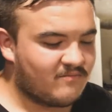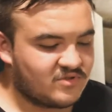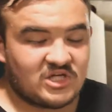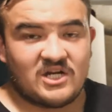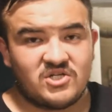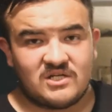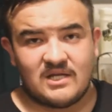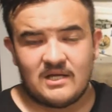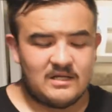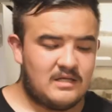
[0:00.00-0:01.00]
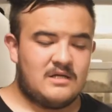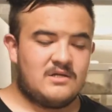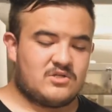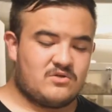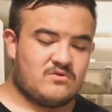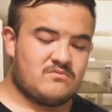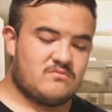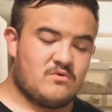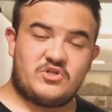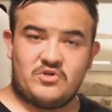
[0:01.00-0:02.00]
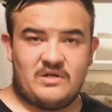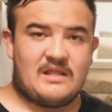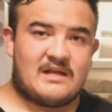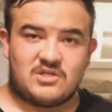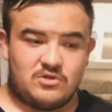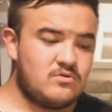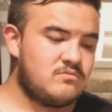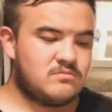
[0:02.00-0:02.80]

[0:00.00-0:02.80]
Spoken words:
changing day, so we'll show you that too.